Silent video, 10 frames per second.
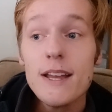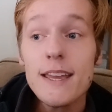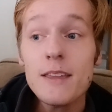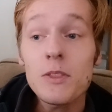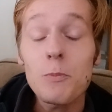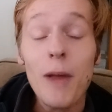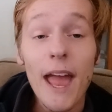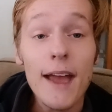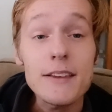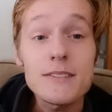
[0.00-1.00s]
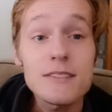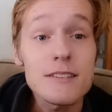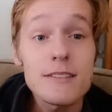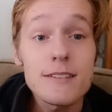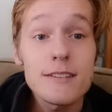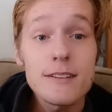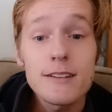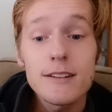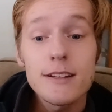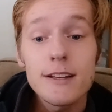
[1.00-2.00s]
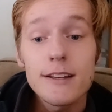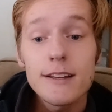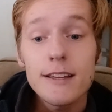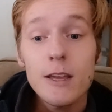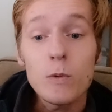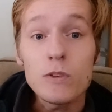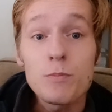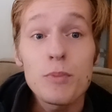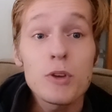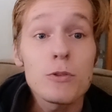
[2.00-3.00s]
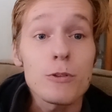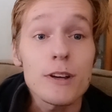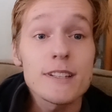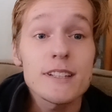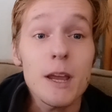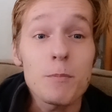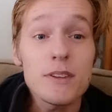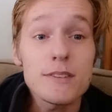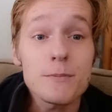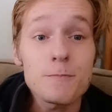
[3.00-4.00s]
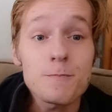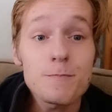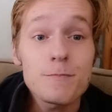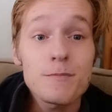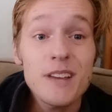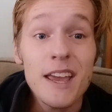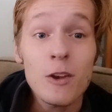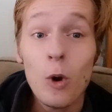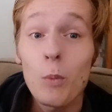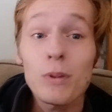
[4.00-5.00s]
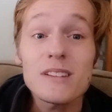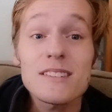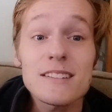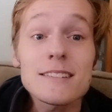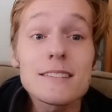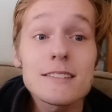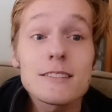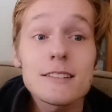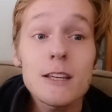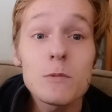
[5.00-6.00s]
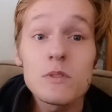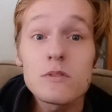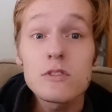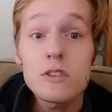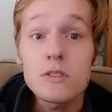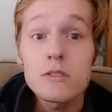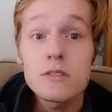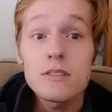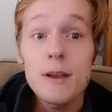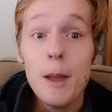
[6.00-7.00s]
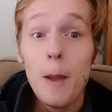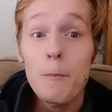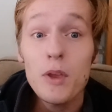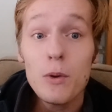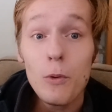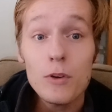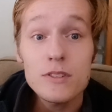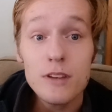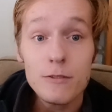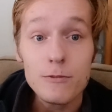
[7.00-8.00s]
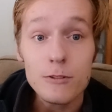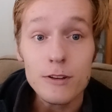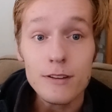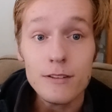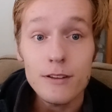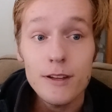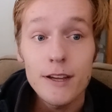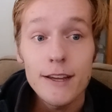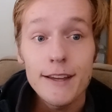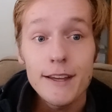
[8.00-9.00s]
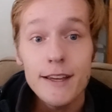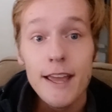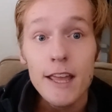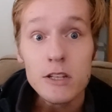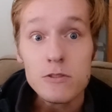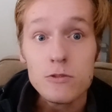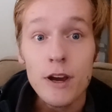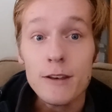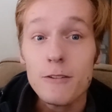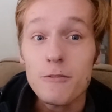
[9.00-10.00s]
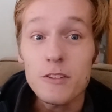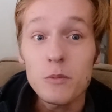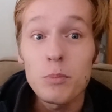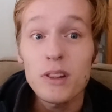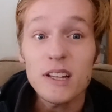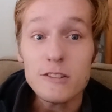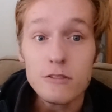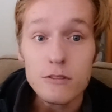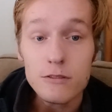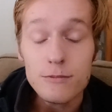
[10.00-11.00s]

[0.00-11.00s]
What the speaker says: In the past, it was pure escapism and hopelessness. It was just pure suffering and trying to feel pleasure.